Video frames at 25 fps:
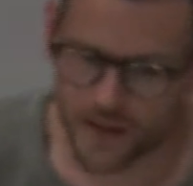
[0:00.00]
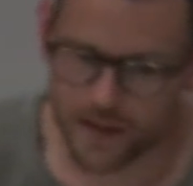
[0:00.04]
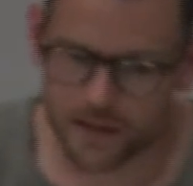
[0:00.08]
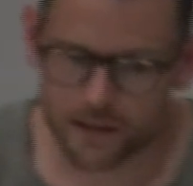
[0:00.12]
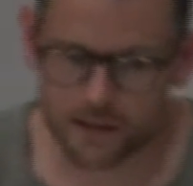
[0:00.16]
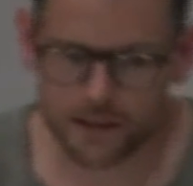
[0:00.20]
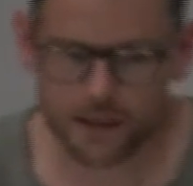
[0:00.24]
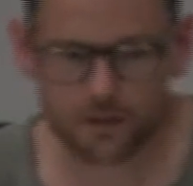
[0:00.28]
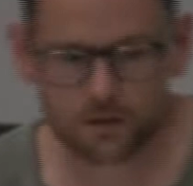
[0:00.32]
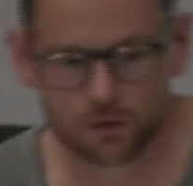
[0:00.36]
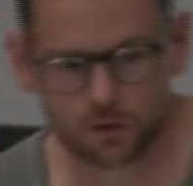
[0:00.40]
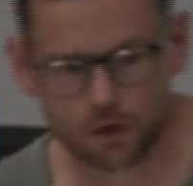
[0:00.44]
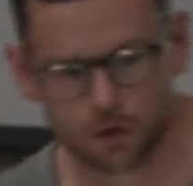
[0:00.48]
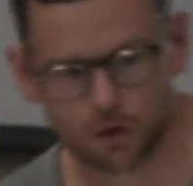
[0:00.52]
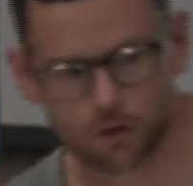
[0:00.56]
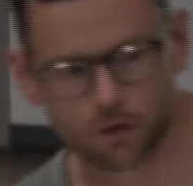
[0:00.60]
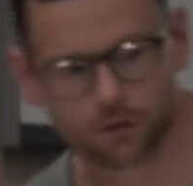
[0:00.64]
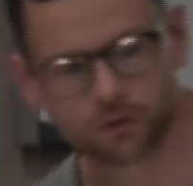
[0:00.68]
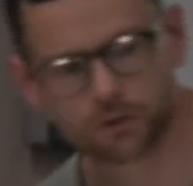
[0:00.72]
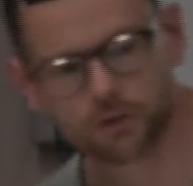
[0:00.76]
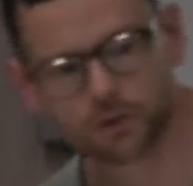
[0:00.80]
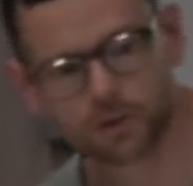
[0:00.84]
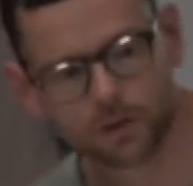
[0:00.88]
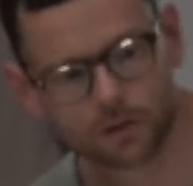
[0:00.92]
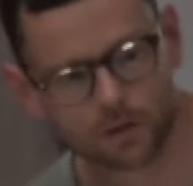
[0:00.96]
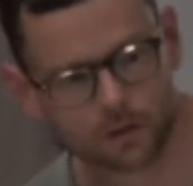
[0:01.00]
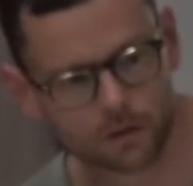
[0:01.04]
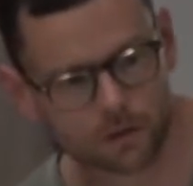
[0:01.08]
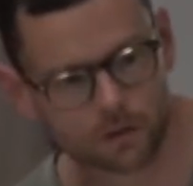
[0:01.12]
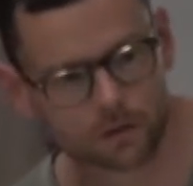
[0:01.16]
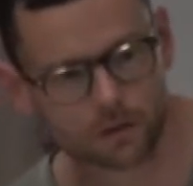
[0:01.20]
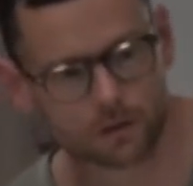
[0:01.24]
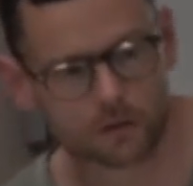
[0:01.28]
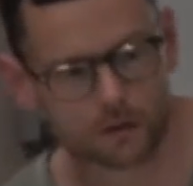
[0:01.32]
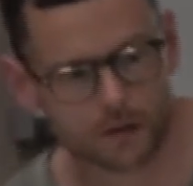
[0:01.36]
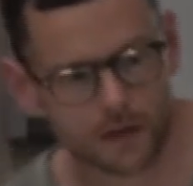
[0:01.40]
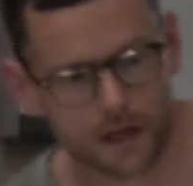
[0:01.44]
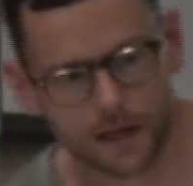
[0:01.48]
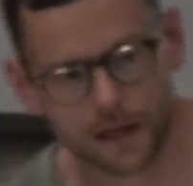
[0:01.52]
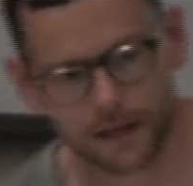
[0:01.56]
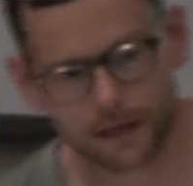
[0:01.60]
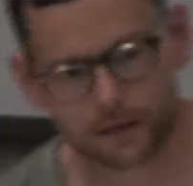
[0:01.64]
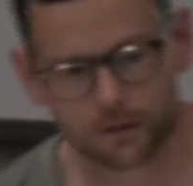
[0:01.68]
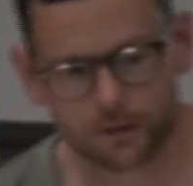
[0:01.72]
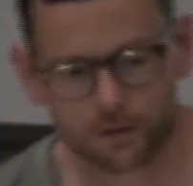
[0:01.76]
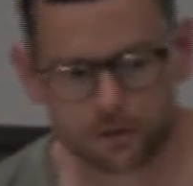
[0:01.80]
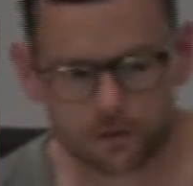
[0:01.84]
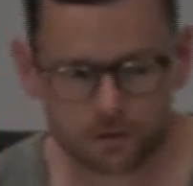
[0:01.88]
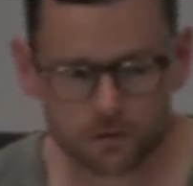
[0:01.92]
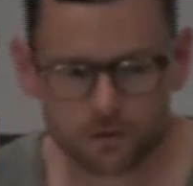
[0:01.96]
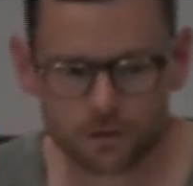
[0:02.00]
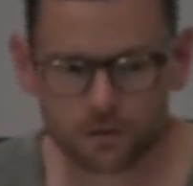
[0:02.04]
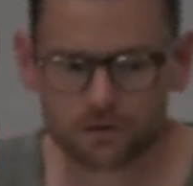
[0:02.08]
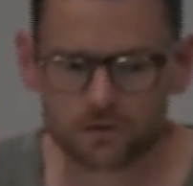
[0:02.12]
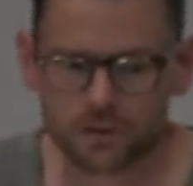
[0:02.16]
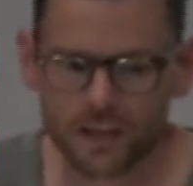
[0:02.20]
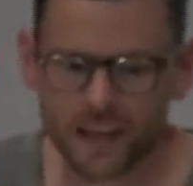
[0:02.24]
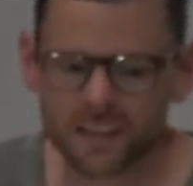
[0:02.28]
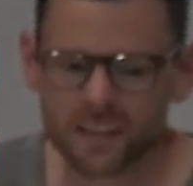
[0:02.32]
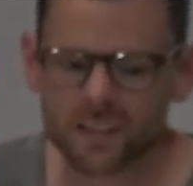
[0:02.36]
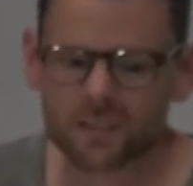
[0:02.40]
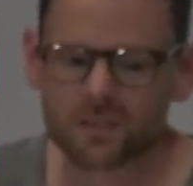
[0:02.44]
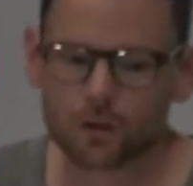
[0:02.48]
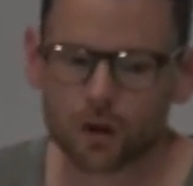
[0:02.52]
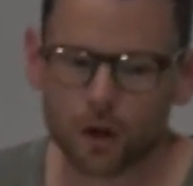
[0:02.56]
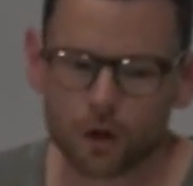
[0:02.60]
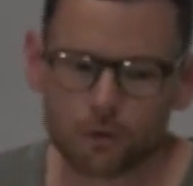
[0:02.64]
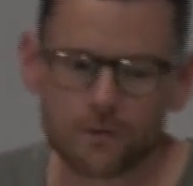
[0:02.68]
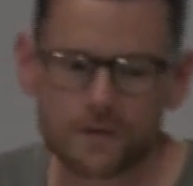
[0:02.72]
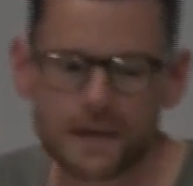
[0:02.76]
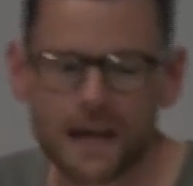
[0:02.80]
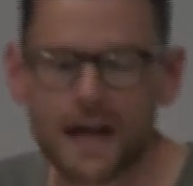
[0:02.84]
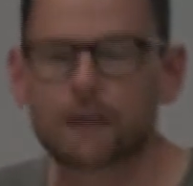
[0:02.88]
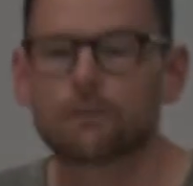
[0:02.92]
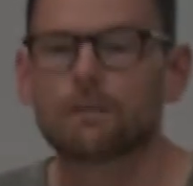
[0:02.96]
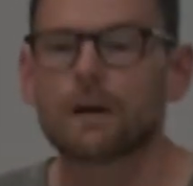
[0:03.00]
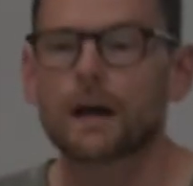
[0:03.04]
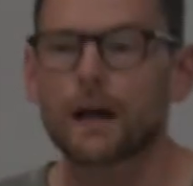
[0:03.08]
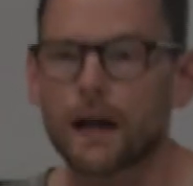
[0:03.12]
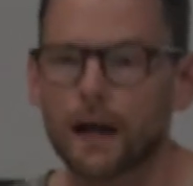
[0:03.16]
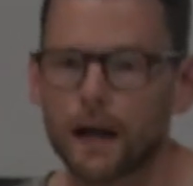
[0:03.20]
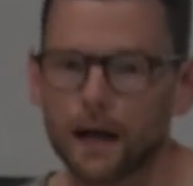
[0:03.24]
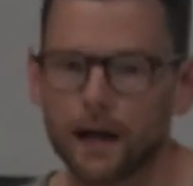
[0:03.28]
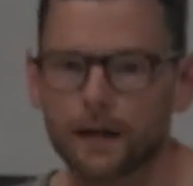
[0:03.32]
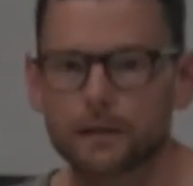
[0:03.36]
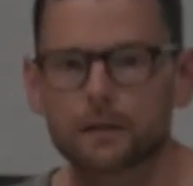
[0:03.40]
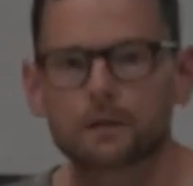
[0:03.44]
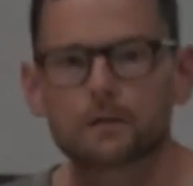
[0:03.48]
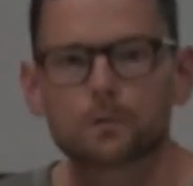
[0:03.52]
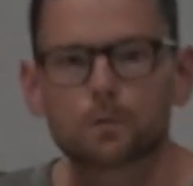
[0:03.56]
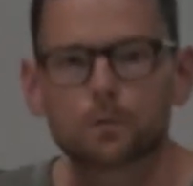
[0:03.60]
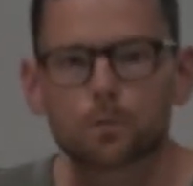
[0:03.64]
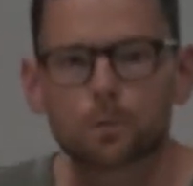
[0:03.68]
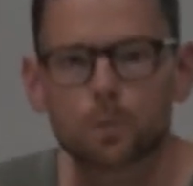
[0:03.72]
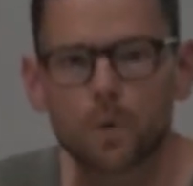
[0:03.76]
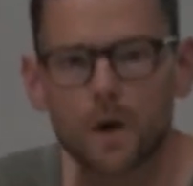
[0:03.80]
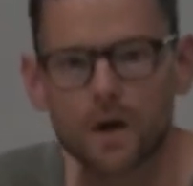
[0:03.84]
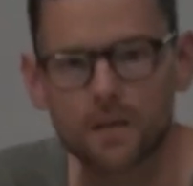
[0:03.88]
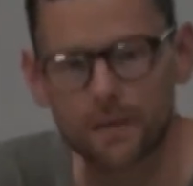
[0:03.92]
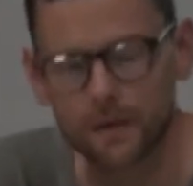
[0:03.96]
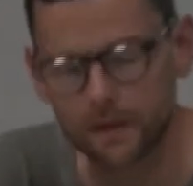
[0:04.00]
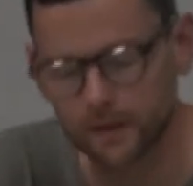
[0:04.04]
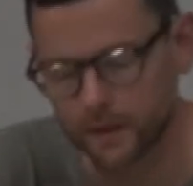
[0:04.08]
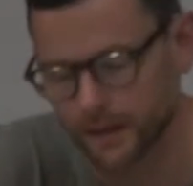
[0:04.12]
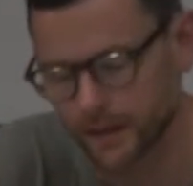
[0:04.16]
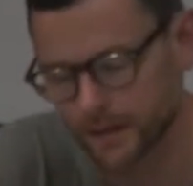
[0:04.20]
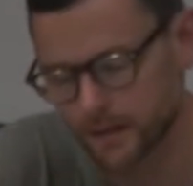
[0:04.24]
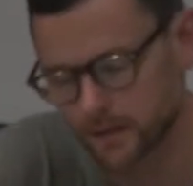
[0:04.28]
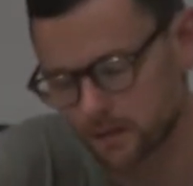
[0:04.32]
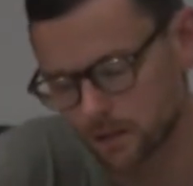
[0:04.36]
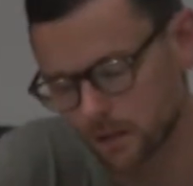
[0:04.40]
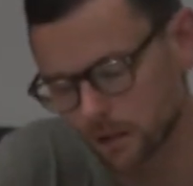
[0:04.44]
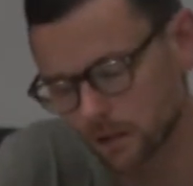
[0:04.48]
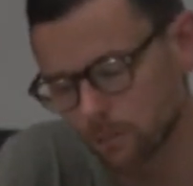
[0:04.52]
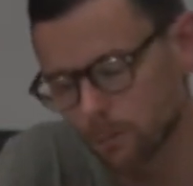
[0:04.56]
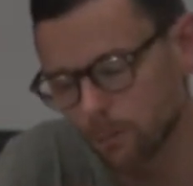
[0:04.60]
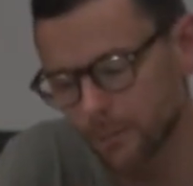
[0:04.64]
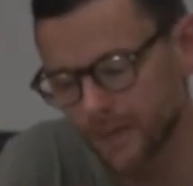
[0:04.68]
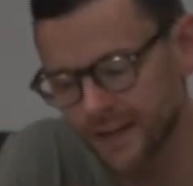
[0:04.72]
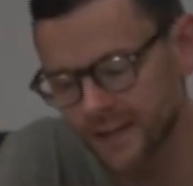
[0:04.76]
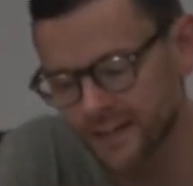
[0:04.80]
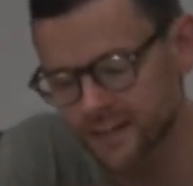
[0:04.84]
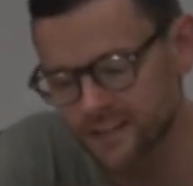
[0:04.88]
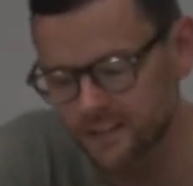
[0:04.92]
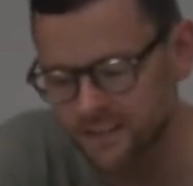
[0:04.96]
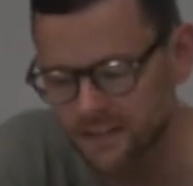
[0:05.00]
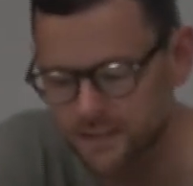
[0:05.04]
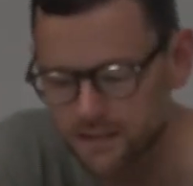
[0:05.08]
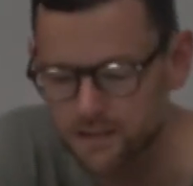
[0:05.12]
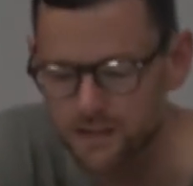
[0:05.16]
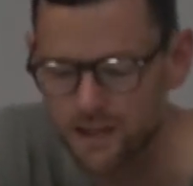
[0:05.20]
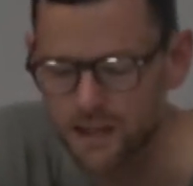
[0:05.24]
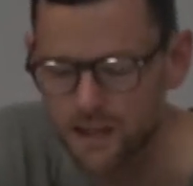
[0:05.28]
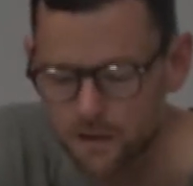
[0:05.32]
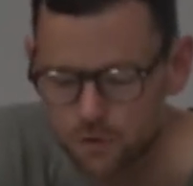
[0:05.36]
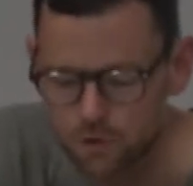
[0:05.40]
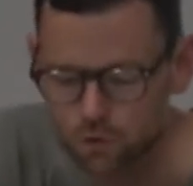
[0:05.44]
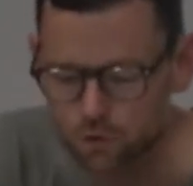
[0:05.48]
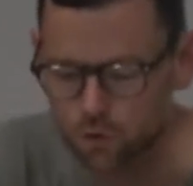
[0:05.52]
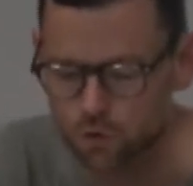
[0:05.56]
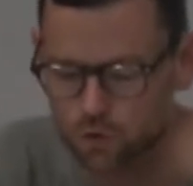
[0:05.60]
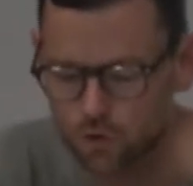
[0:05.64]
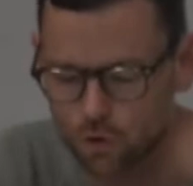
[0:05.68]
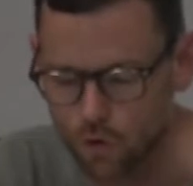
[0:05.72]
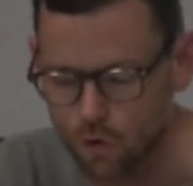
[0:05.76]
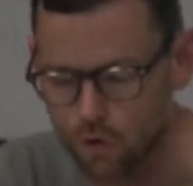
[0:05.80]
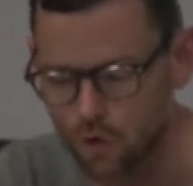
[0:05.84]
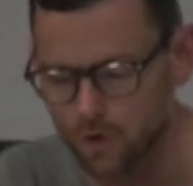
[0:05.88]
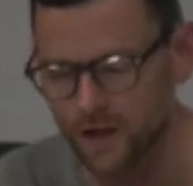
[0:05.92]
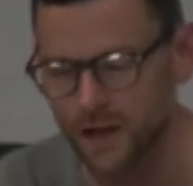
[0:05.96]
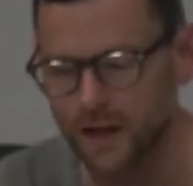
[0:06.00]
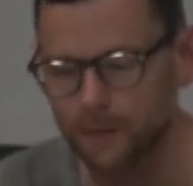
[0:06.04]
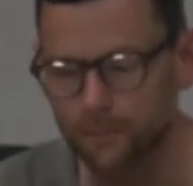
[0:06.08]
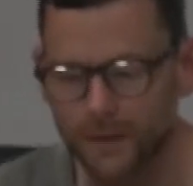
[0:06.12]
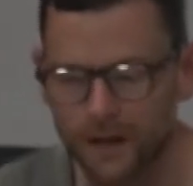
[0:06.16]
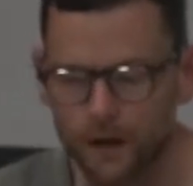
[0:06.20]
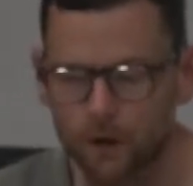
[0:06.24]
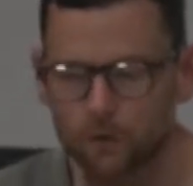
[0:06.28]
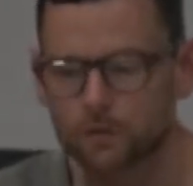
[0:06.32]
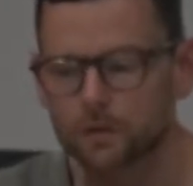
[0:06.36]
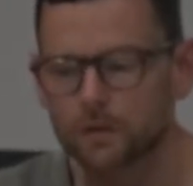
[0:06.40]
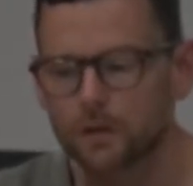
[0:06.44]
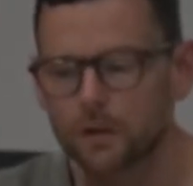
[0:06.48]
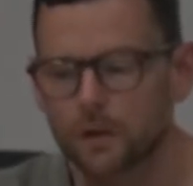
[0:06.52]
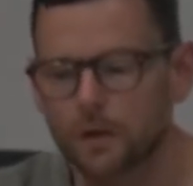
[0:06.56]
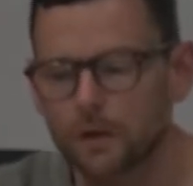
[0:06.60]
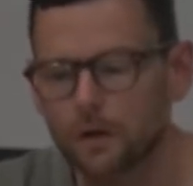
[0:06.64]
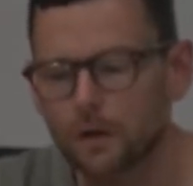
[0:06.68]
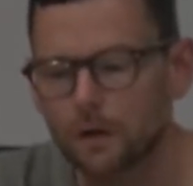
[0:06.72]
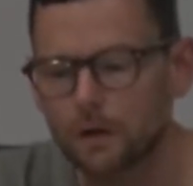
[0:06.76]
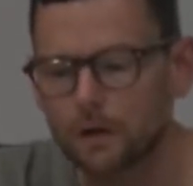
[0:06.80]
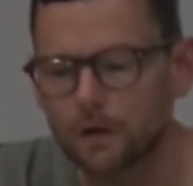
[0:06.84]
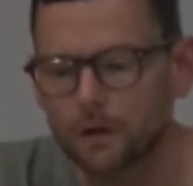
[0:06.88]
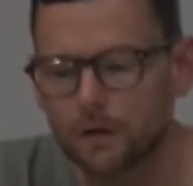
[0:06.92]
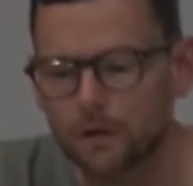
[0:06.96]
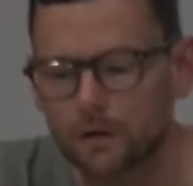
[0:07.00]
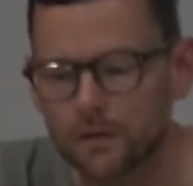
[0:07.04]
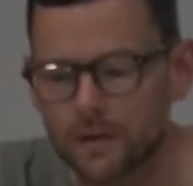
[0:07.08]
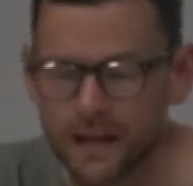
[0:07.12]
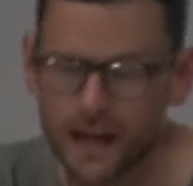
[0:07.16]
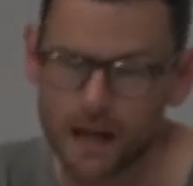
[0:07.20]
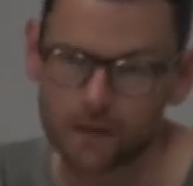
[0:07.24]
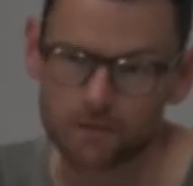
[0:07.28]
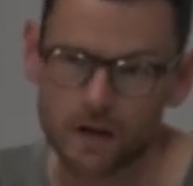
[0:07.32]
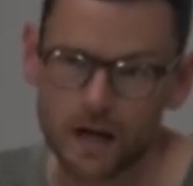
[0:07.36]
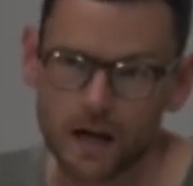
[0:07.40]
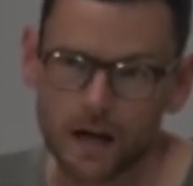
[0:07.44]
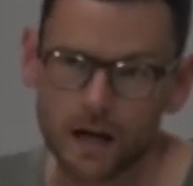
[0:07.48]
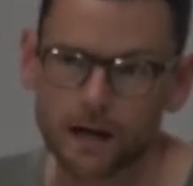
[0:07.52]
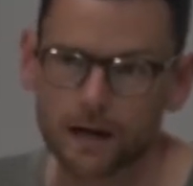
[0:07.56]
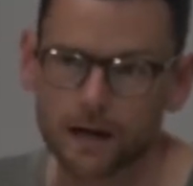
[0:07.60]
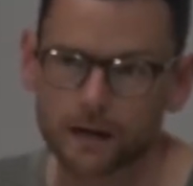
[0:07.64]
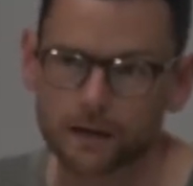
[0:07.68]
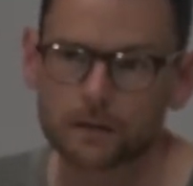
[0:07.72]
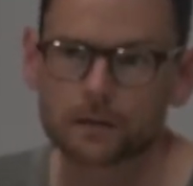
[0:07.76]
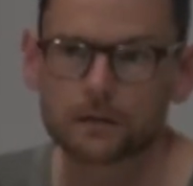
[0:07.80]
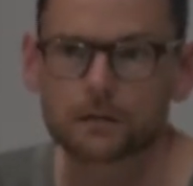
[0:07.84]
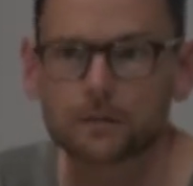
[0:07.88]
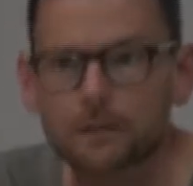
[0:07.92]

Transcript: discuss kind of like the status of the avant-garde, whether it still makes sense to talk about the avant-garde,